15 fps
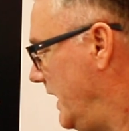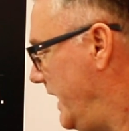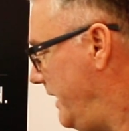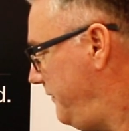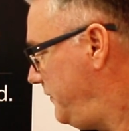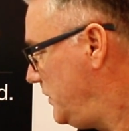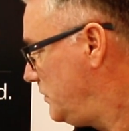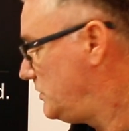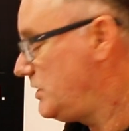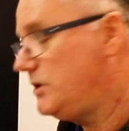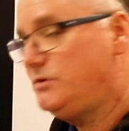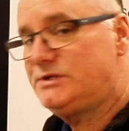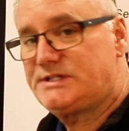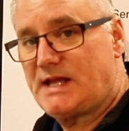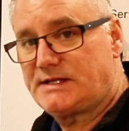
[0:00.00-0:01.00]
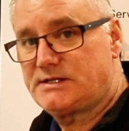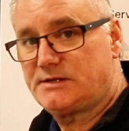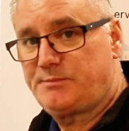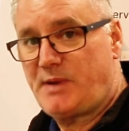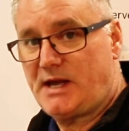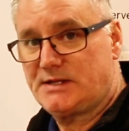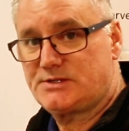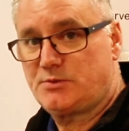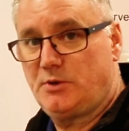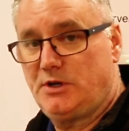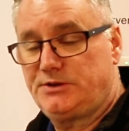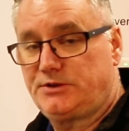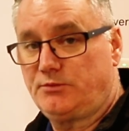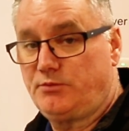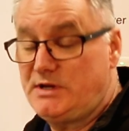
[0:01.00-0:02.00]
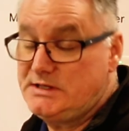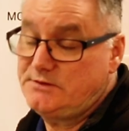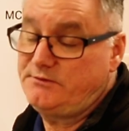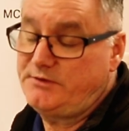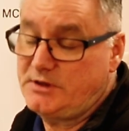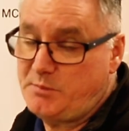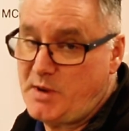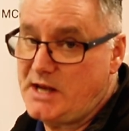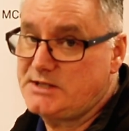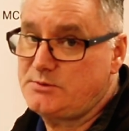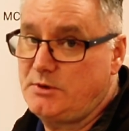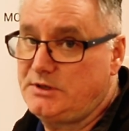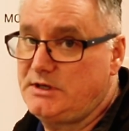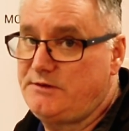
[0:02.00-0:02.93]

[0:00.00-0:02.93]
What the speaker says: If you do set a password, the reason for the password,